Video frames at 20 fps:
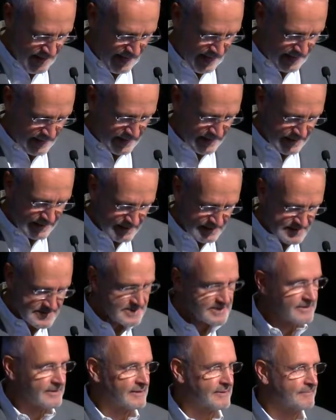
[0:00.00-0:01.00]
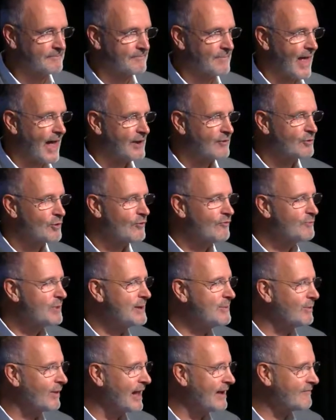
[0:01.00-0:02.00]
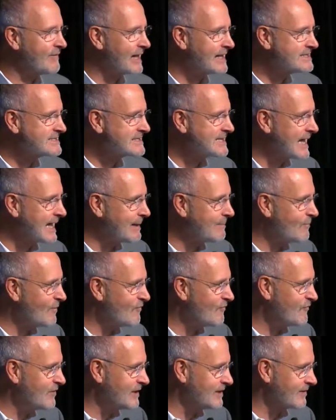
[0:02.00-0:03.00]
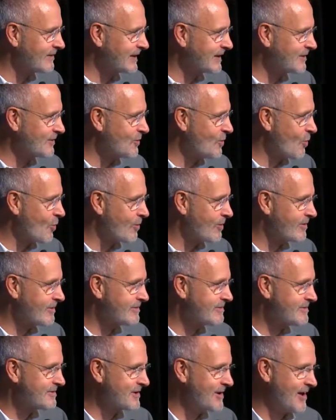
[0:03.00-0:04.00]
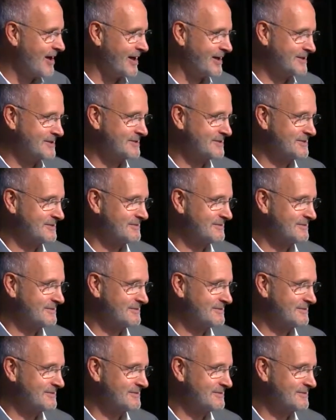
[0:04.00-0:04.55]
And um, I don't know if people have that same feeling or not.